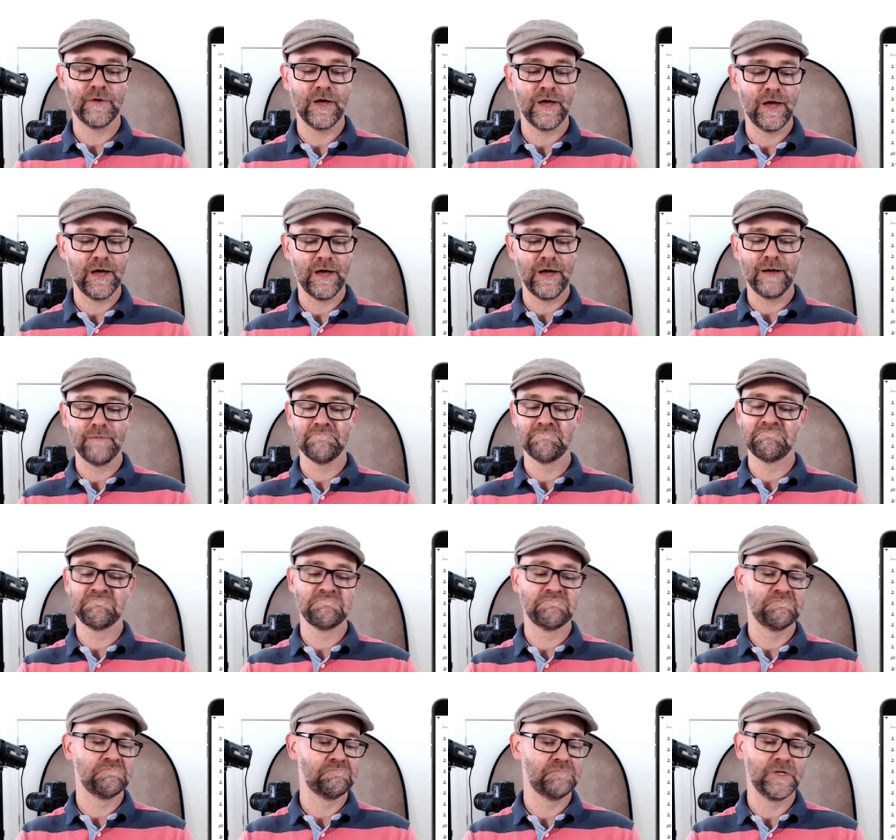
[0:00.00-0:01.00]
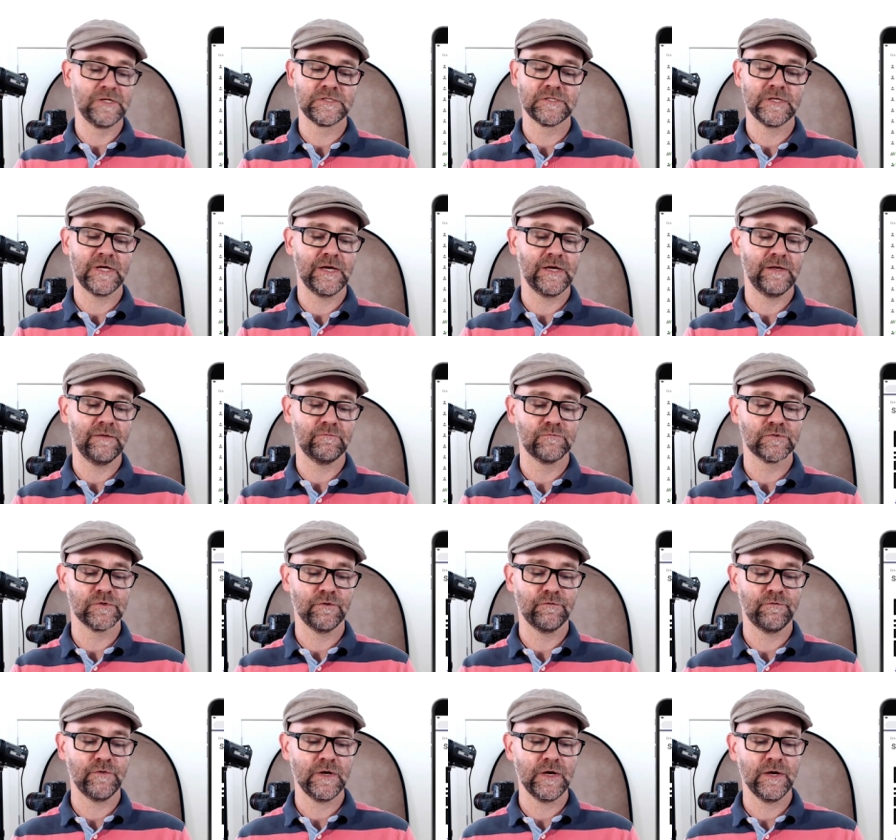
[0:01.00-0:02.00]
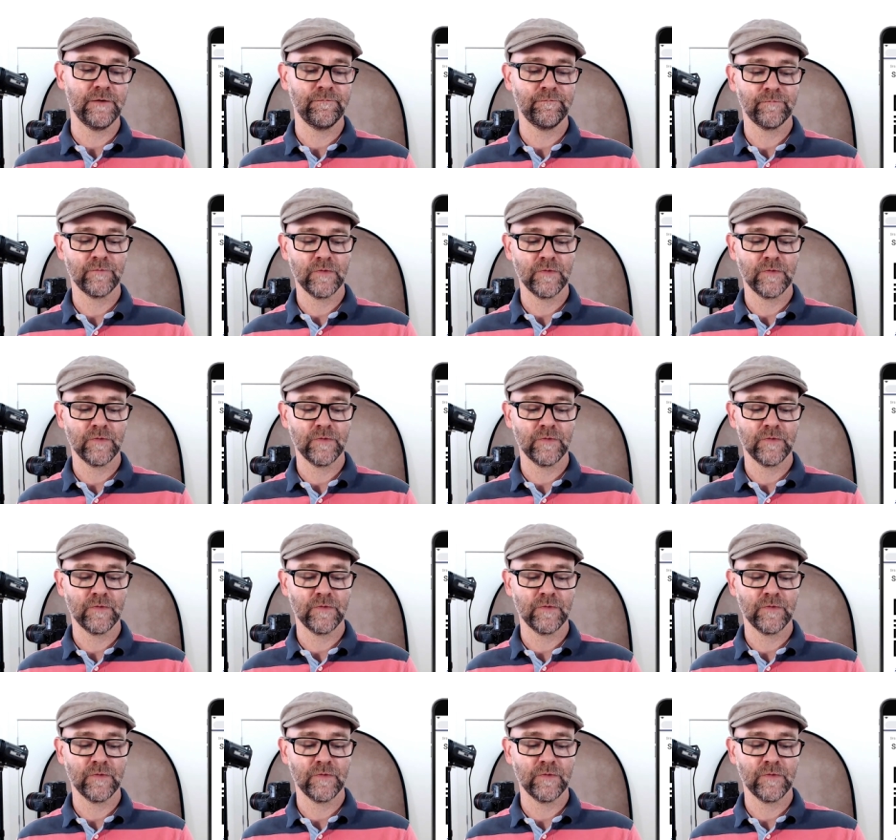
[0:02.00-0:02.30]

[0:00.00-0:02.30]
Um, let's say Sophia.